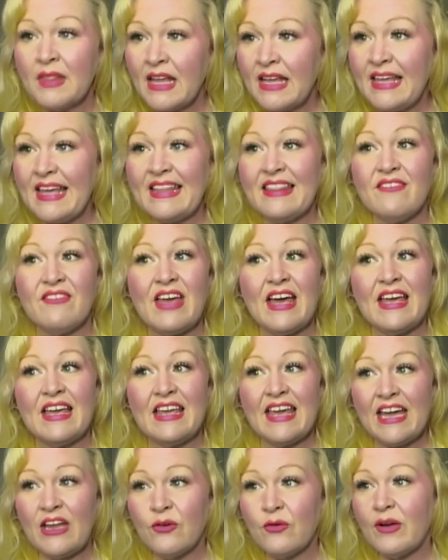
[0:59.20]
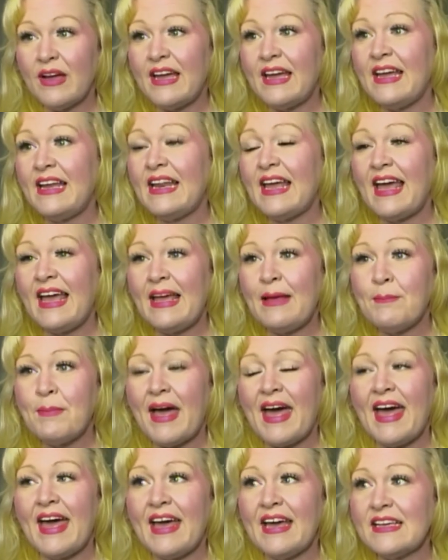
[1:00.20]
yeah they've got gatorade eight
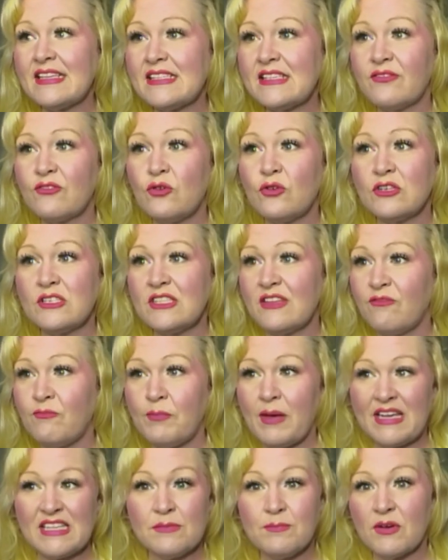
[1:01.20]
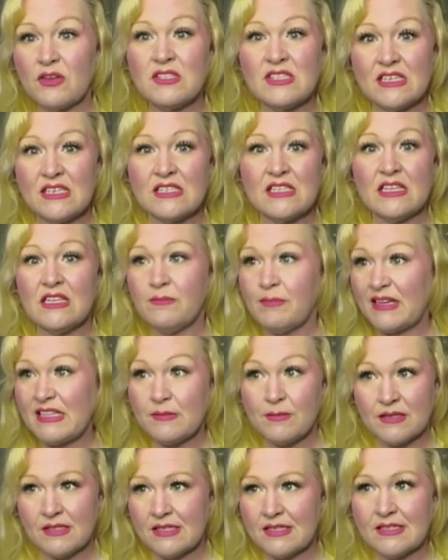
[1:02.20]
packs of course if baseball season
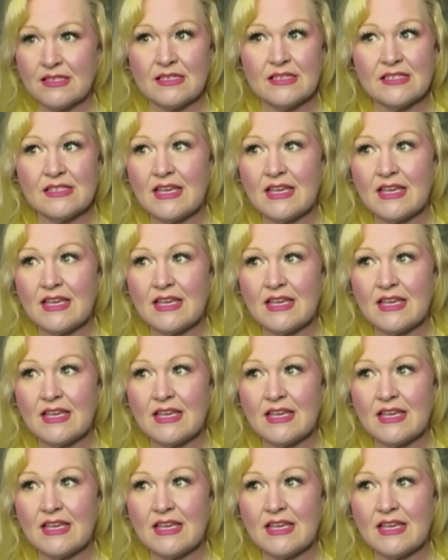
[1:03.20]
baseball season is